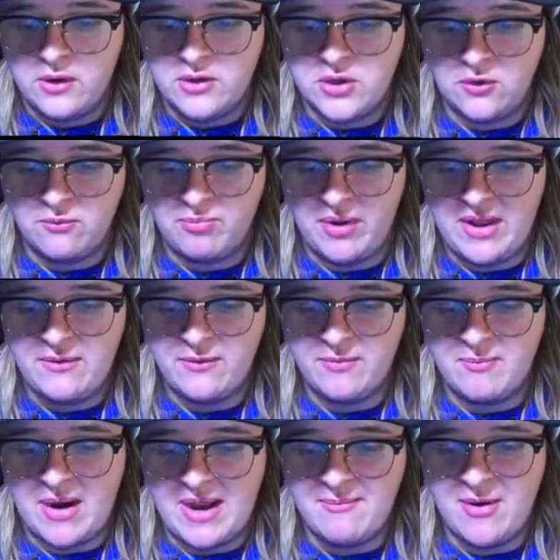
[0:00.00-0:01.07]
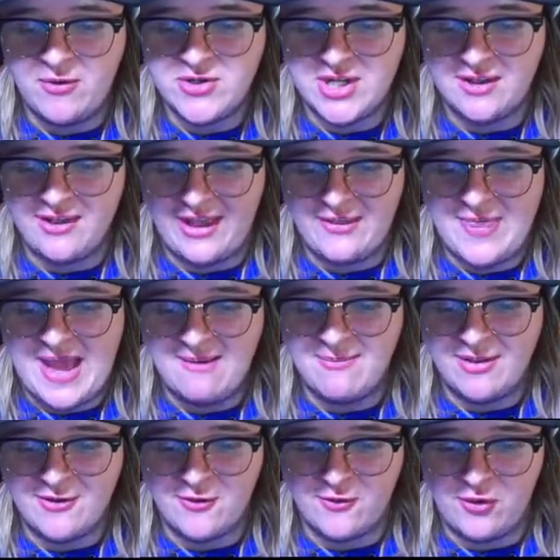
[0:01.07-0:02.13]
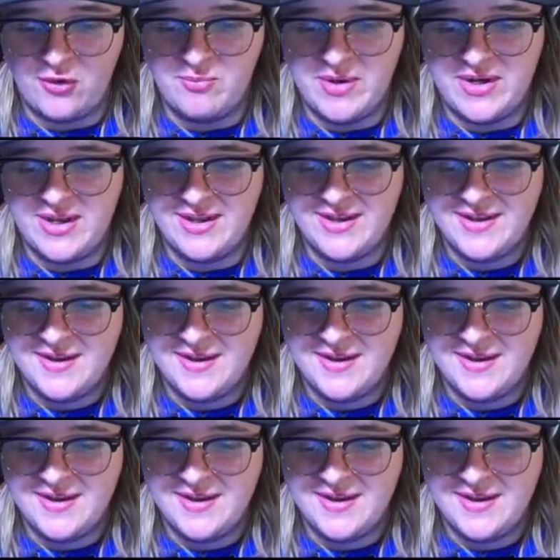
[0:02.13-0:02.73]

Don't play with my emotions like that, Mr. Globin.